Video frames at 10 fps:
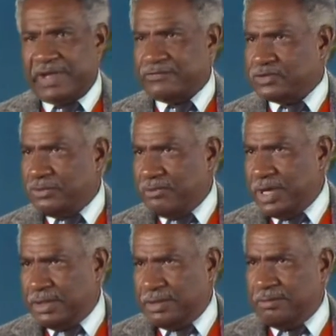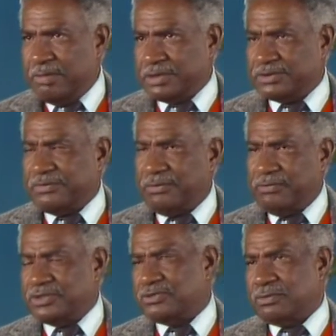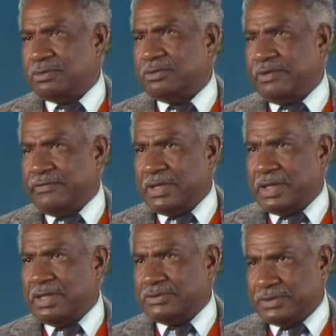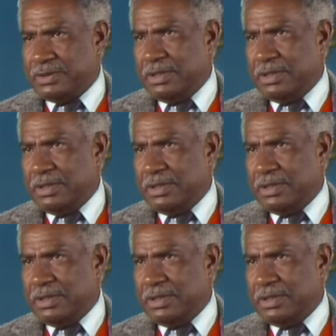have surrendered much of the ritual of their culture.